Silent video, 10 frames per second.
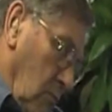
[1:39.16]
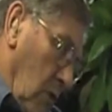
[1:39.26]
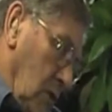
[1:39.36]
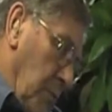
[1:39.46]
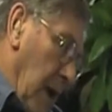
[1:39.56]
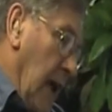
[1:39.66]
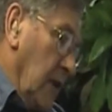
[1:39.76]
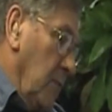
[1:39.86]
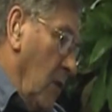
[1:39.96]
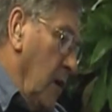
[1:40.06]
What sparked
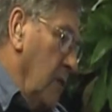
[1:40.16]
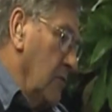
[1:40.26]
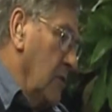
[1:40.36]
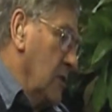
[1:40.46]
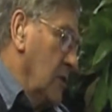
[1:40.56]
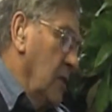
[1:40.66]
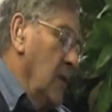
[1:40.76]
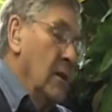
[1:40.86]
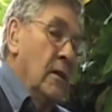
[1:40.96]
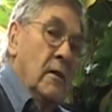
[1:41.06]
my interest
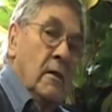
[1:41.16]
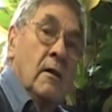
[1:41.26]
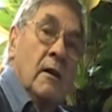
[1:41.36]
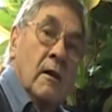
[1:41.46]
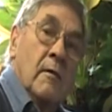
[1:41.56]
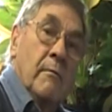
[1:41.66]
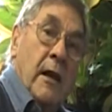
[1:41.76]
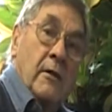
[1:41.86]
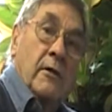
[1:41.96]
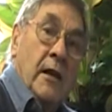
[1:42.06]
in
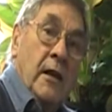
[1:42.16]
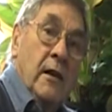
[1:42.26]
bounty